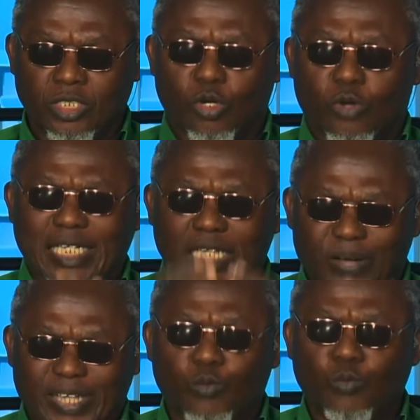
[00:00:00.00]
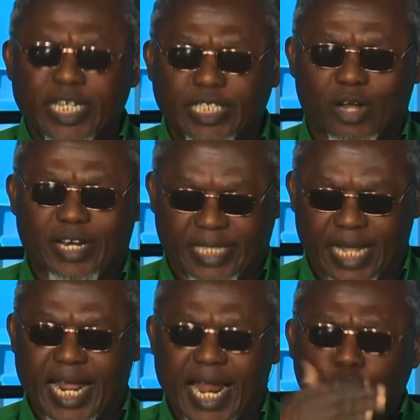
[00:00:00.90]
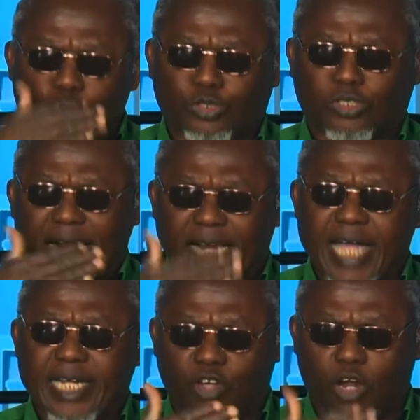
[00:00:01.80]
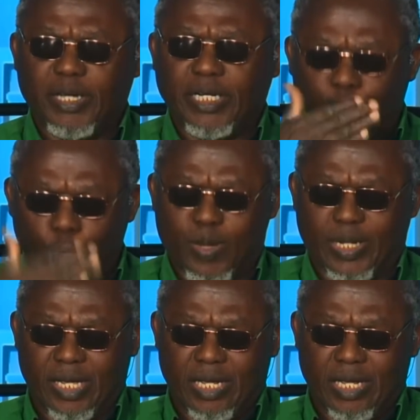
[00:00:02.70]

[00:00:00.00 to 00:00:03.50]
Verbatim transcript: So that's the first thing we need to understand. There are rules that guide economic development.